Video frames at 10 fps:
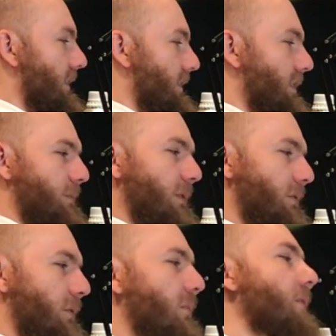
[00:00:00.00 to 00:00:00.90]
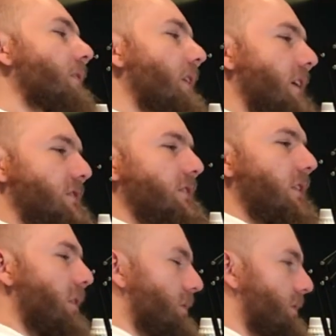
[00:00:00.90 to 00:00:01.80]
This perfume will last
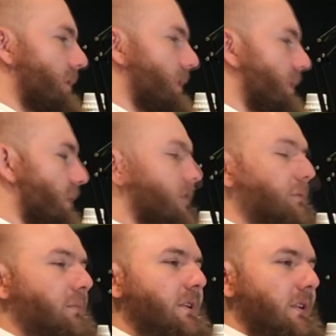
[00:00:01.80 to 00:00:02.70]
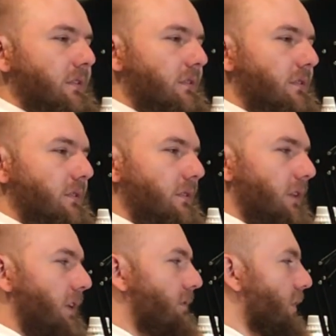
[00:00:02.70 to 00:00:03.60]
around 30 minutes,
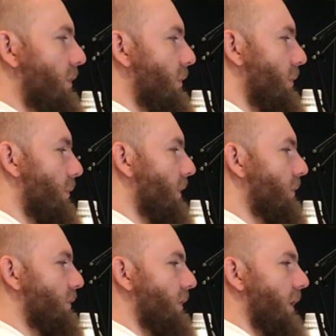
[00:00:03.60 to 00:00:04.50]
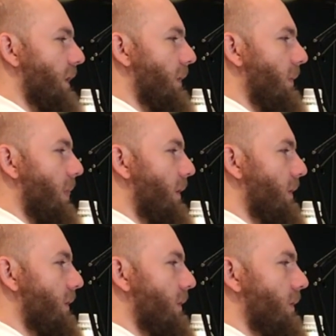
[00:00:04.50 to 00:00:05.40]
giving you one of the
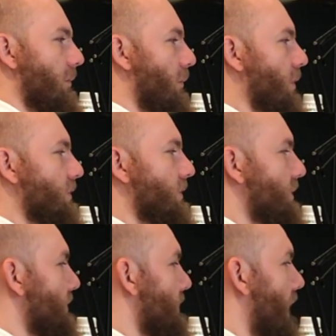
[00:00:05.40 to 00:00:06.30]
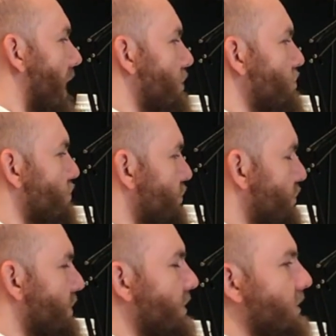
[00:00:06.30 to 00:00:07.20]
most
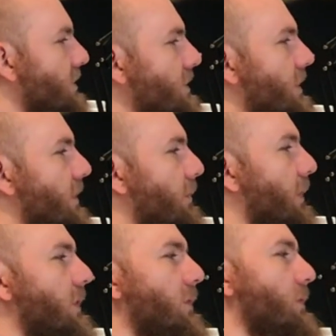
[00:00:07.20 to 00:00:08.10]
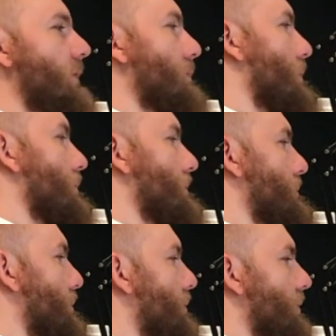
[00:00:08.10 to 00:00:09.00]
unusual and one of the
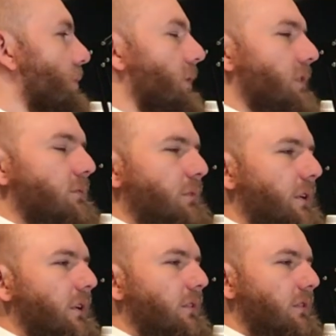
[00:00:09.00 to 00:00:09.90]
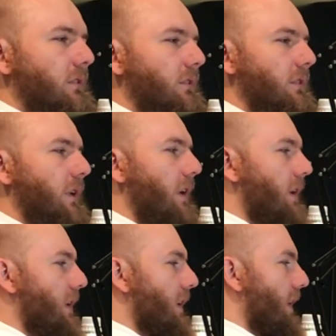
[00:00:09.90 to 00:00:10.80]
most beautiful experiences.
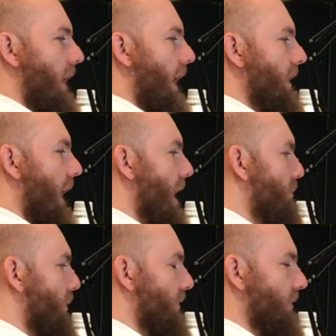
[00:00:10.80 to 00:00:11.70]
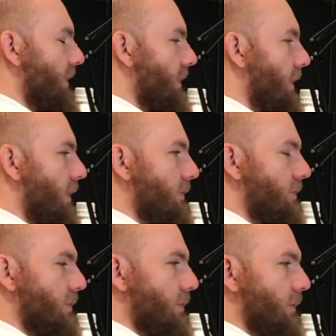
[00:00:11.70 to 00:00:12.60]
And I personally
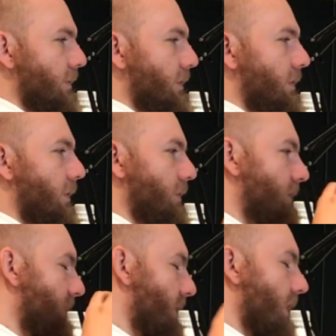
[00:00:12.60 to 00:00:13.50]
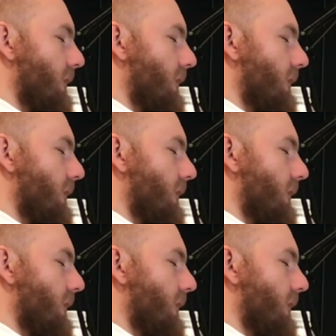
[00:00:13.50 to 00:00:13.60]
love to, you know, dig